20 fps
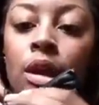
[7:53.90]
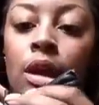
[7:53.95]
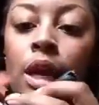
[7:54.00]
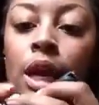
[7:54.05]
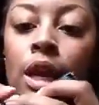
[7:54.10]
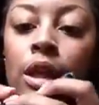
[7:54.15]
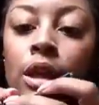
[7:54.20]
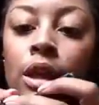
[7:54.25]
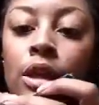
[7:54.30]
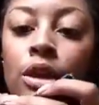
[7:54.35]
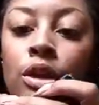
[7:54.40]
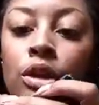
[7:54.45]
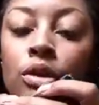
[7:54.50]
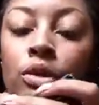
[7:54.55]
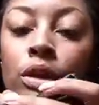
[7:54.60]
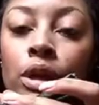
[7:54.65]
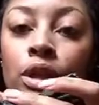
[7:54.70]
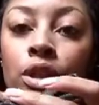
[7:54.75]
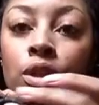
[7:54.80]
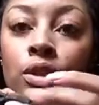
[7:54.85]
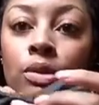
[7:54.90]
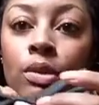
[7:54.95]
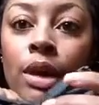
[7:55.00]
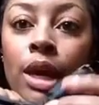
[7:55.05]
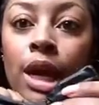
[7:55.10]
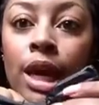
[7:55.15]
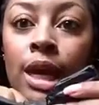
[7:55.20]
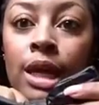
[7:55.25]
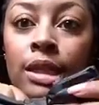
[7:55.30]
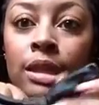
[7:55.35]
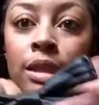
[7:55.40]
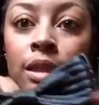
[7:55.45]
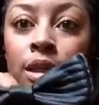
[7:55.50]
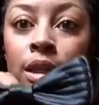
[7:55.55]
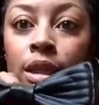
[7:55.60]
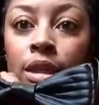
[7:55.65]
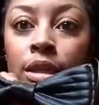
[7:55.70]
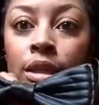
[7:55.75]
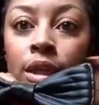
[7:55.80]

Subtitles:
and then you're going to hand stitch.